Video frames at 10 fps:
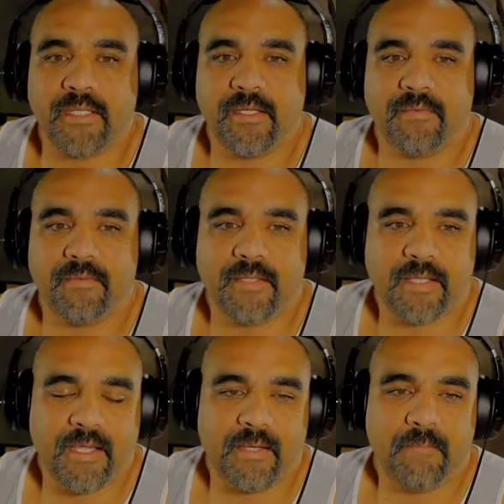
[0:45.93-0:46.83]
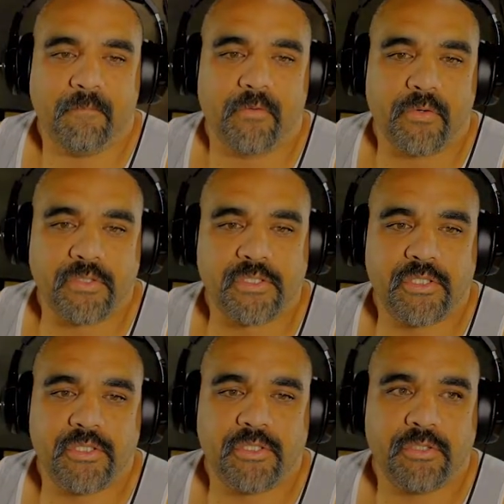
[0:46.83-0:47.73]
in the game for
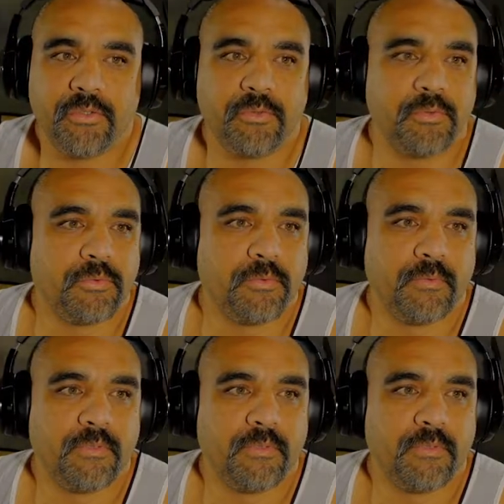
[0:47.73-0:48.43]
2